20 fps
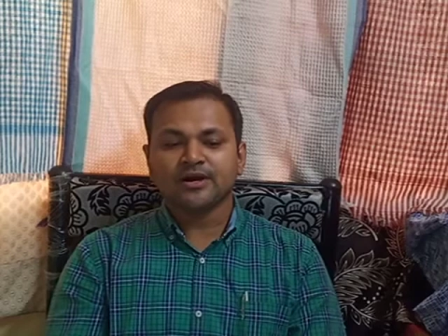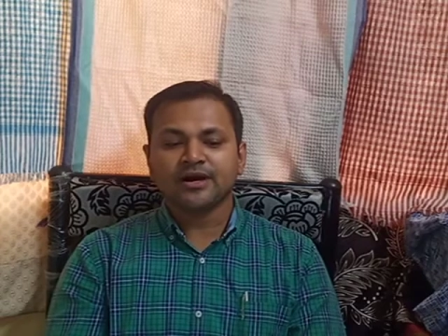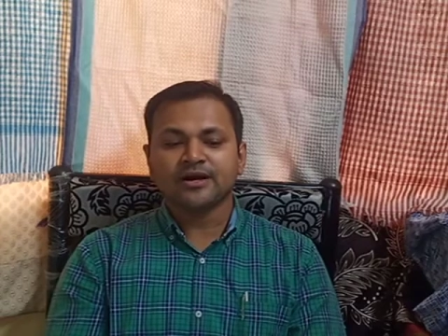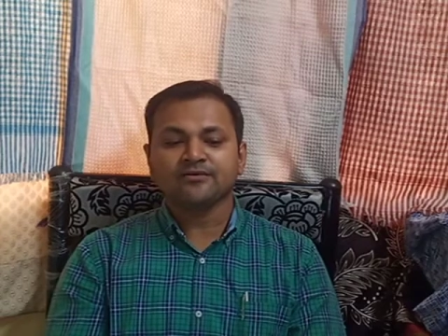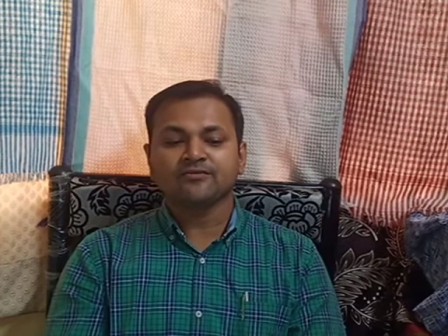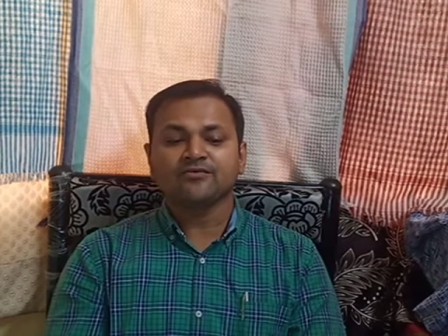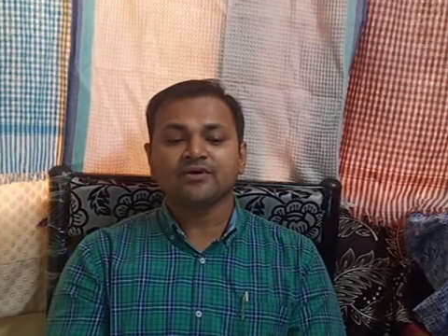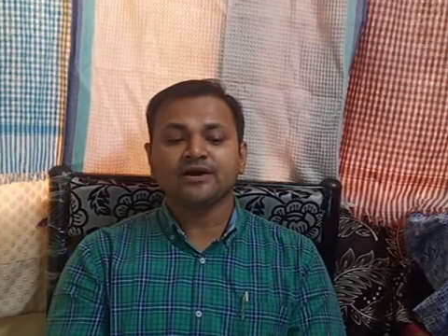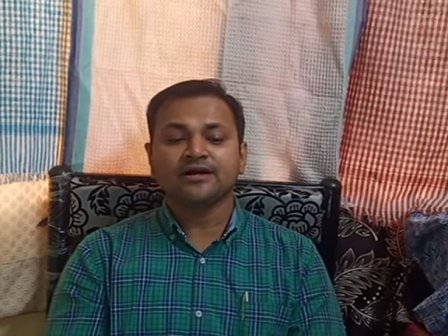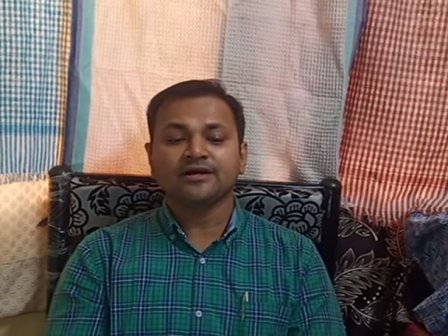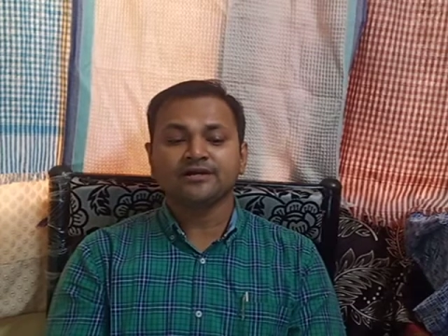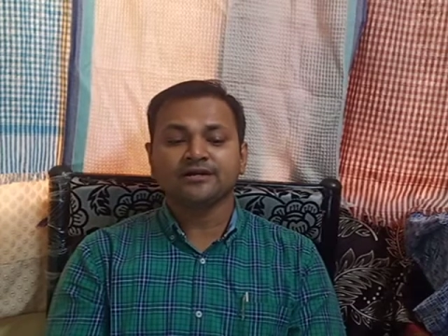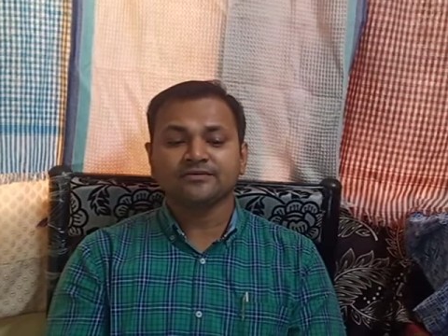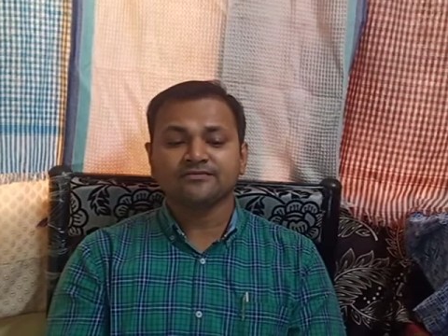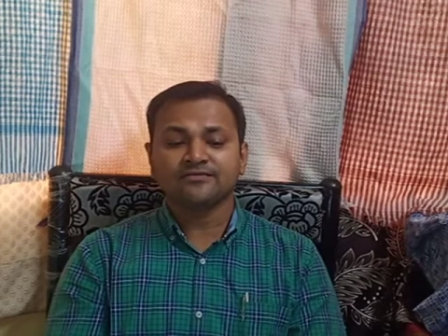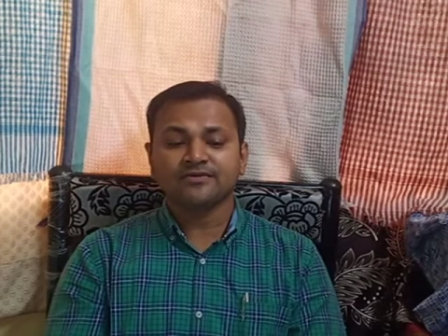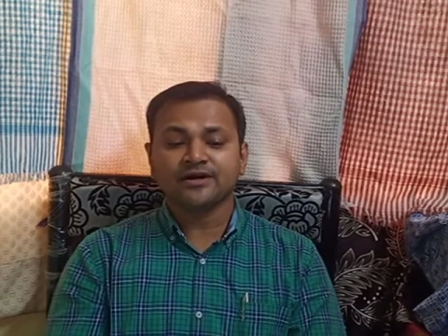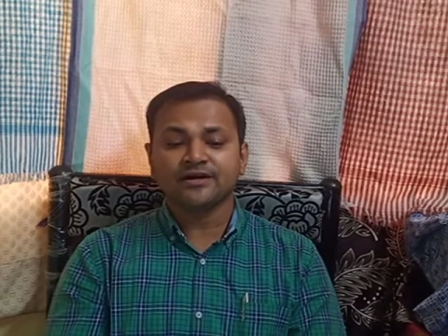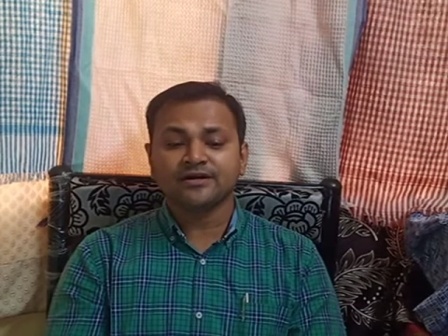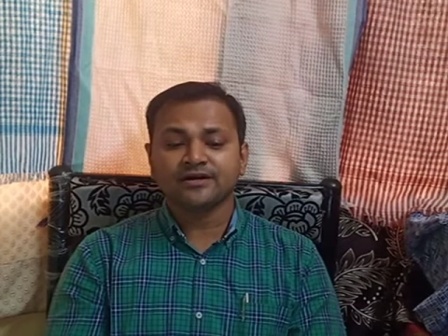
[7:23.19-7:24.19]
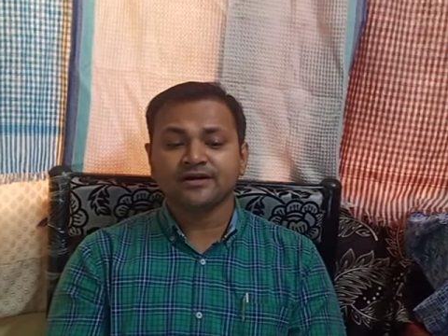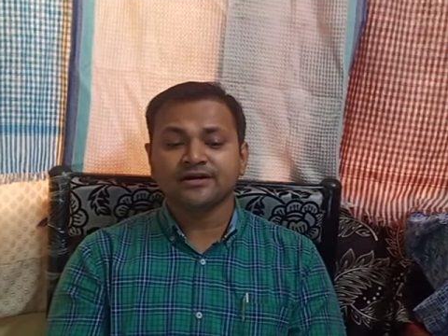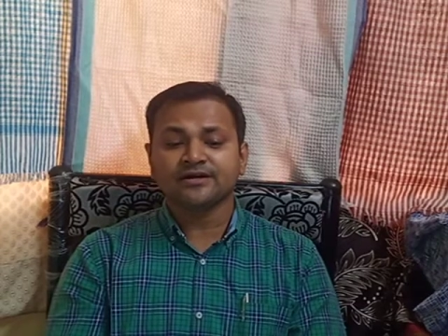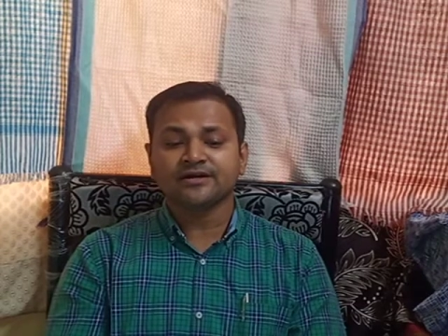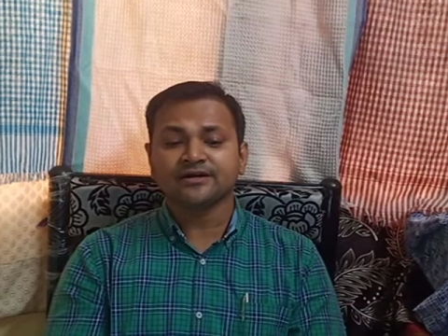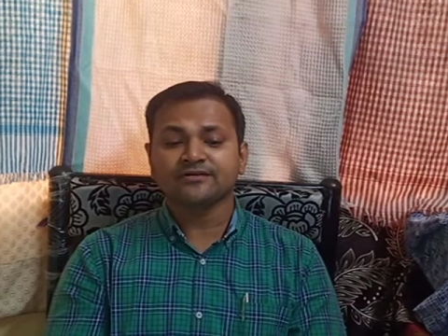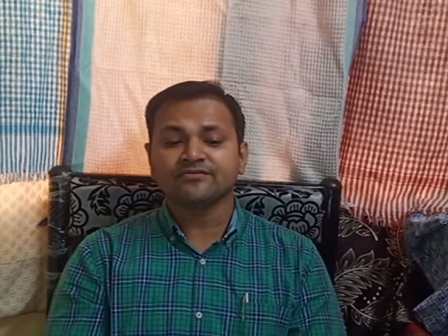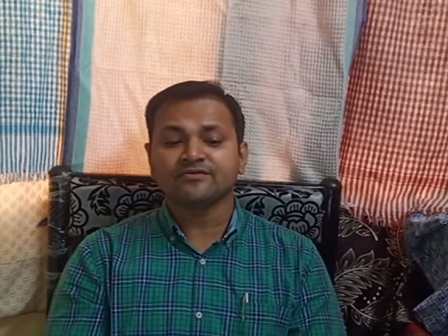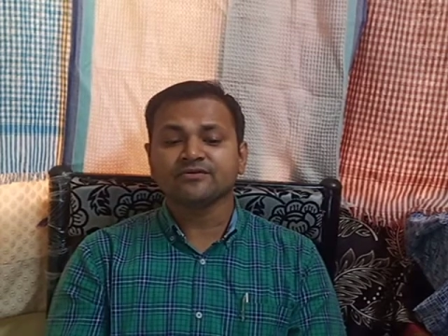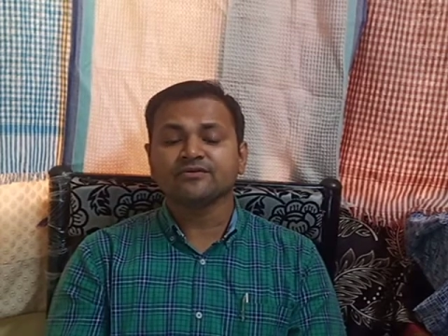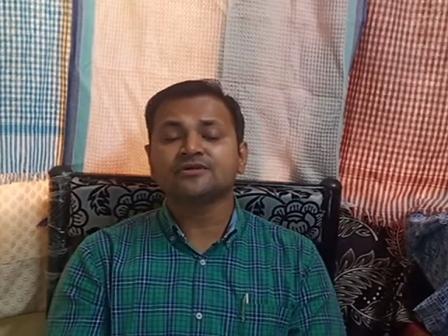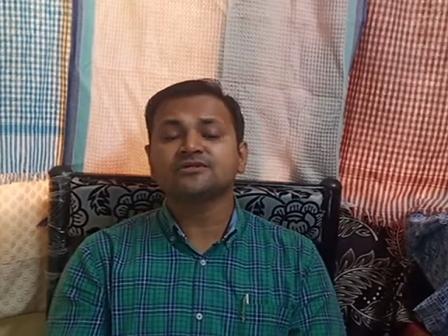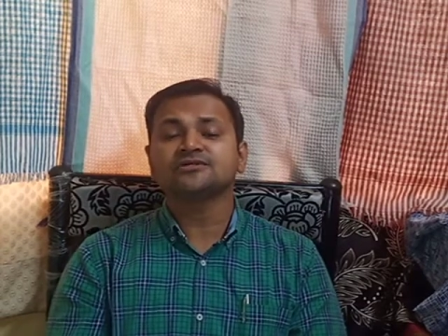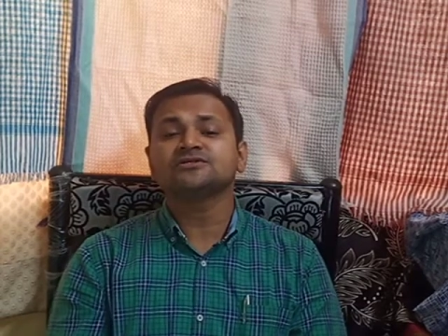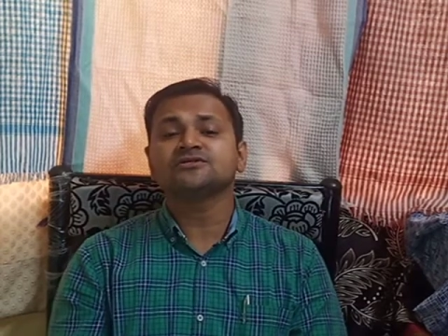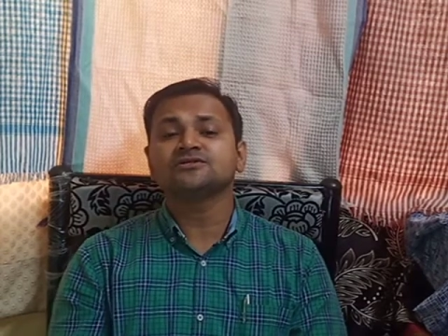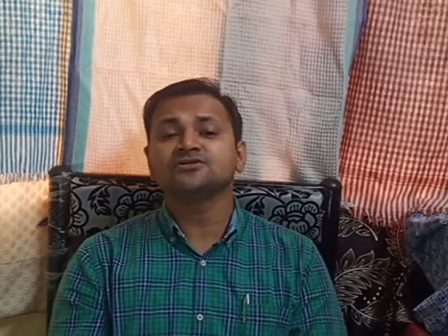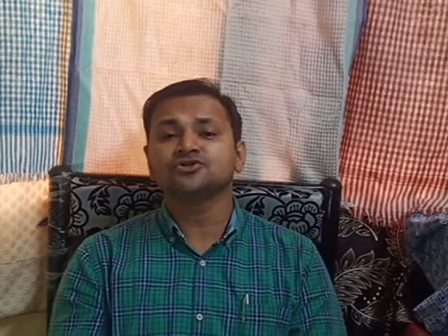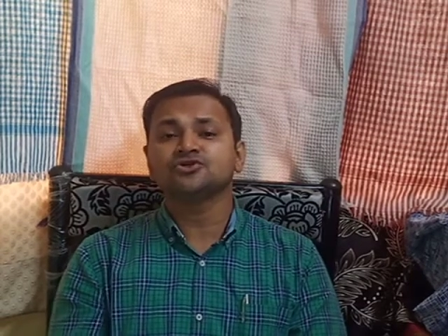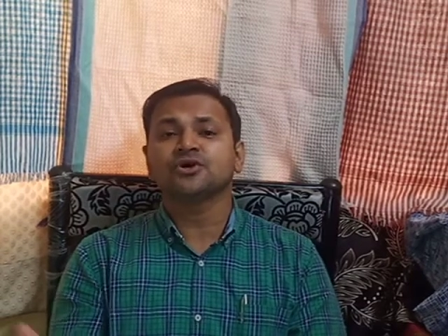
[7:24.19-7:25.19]
and while different
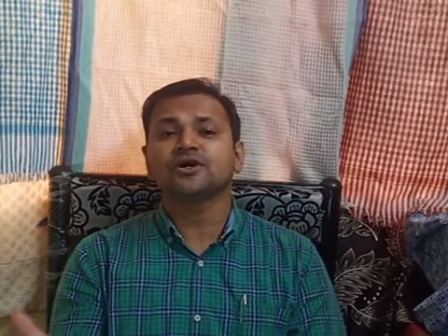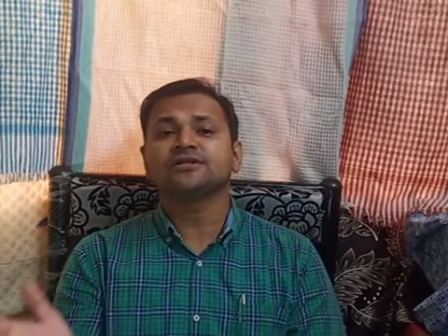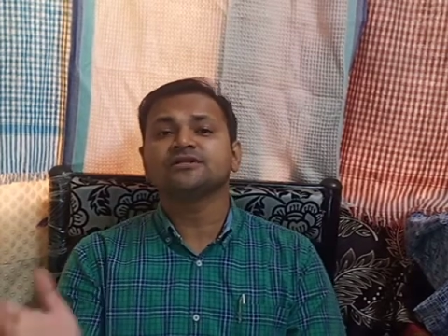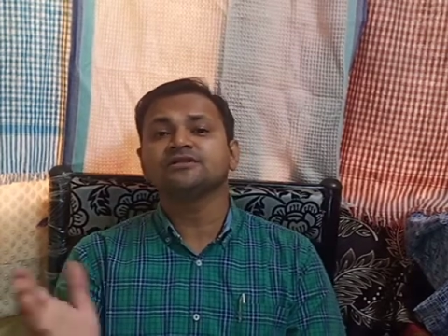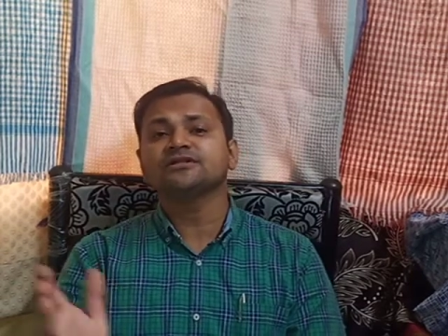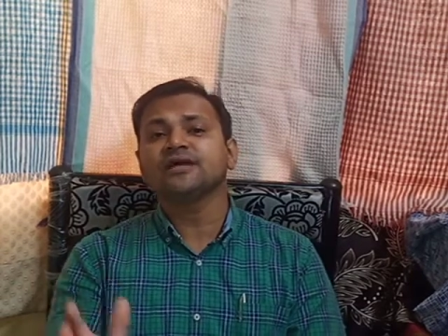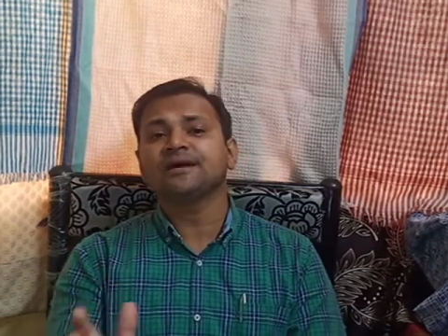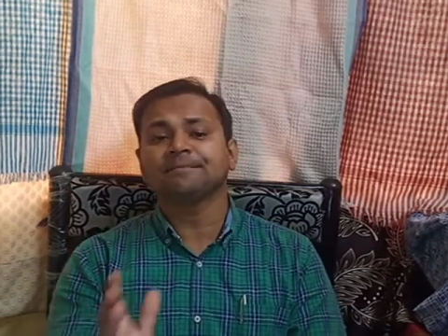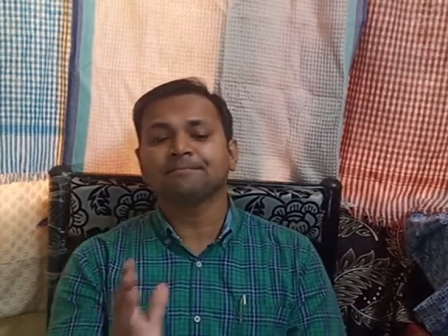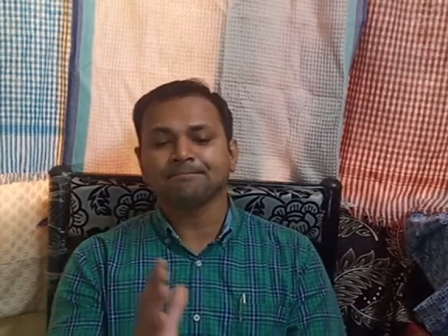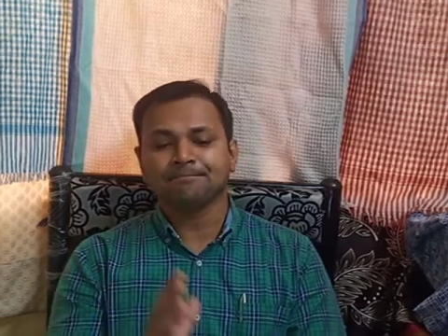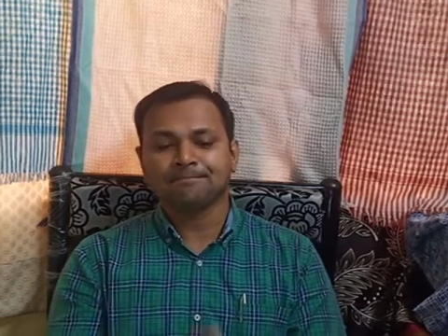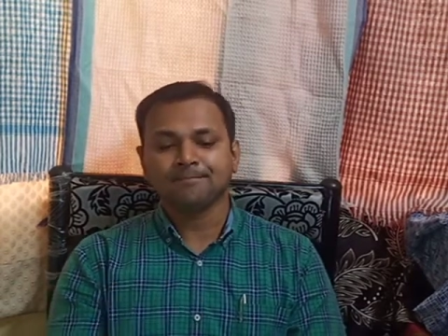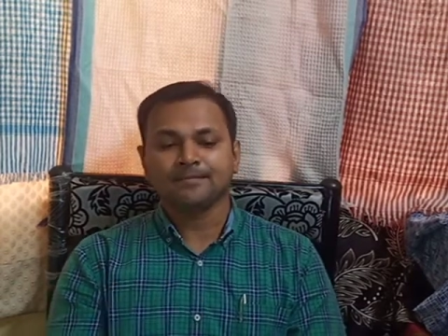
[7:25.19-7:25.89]
interviewers join them.